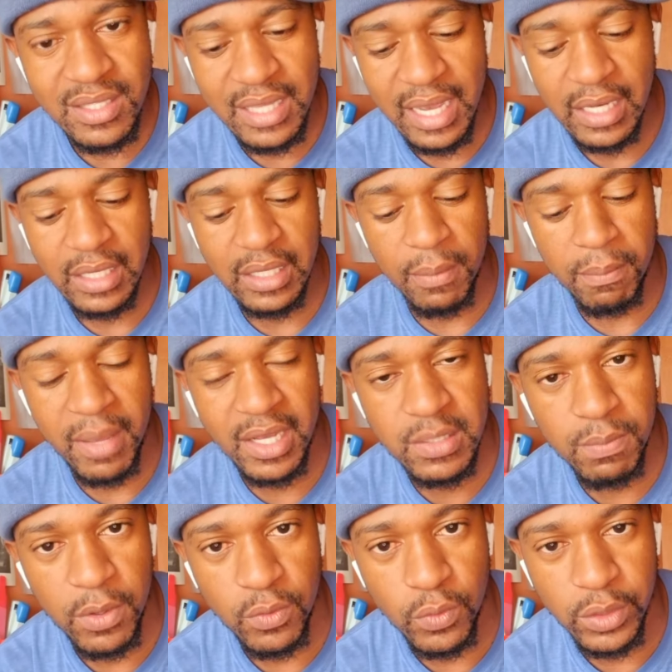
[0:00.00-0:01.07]
and Max
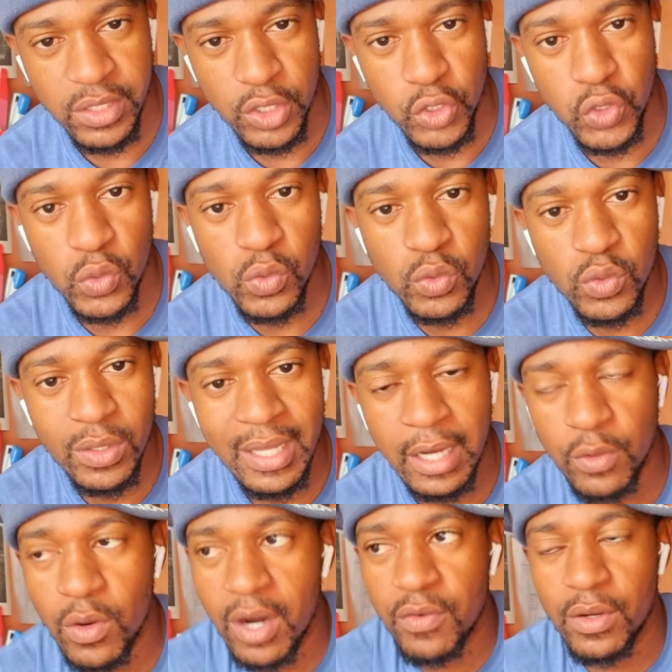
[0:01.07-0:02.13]
Perutz, due to their
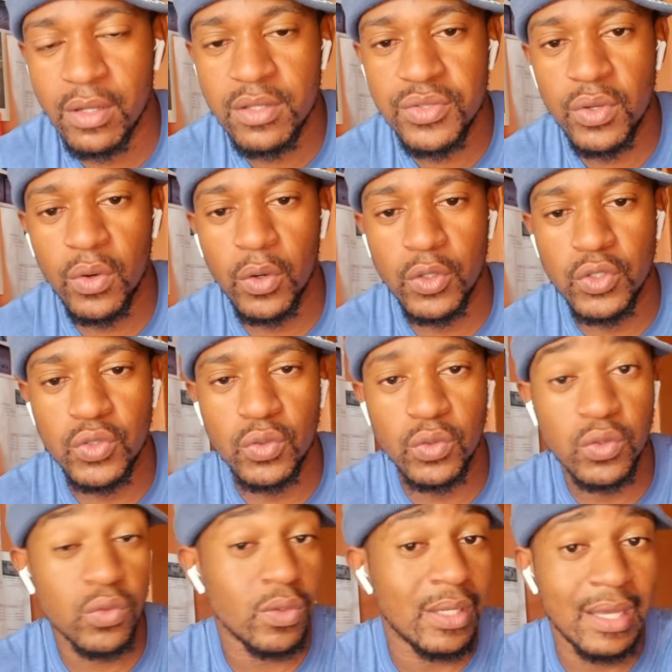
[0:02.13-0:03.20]
quarrels or due
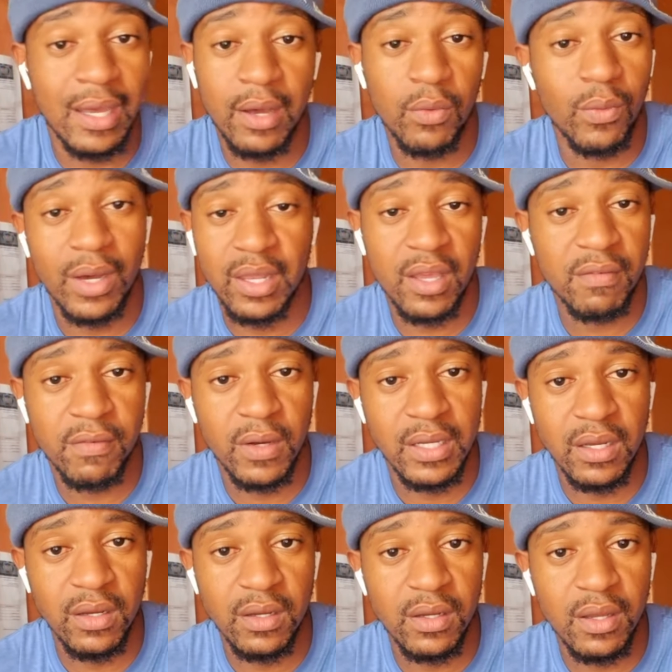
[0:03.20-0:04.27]
to their
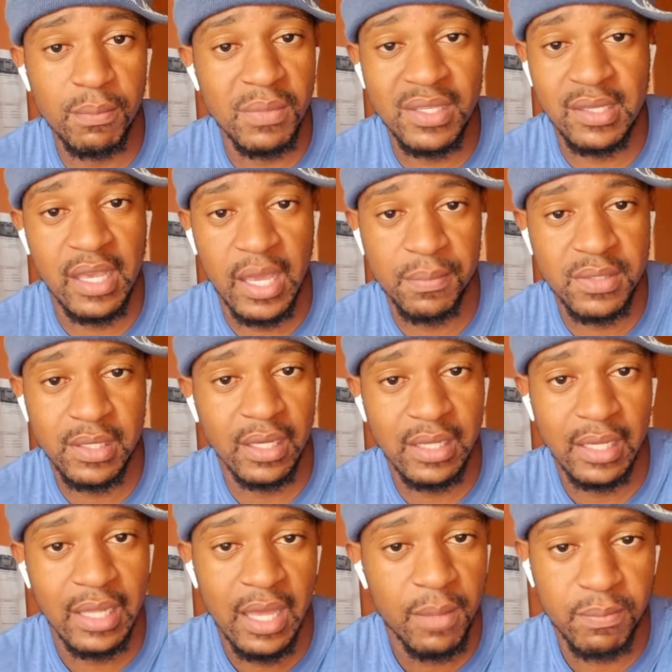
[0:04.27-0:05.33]
whatever mishaps that
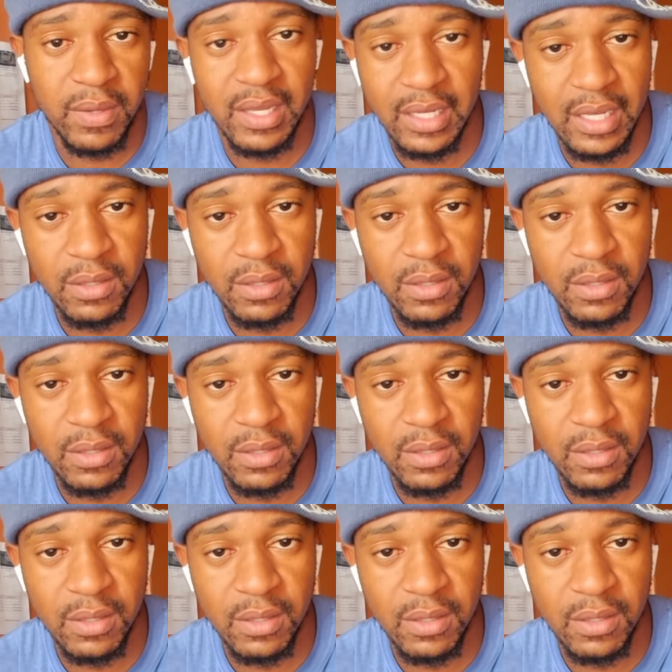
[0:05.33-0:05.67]
had happened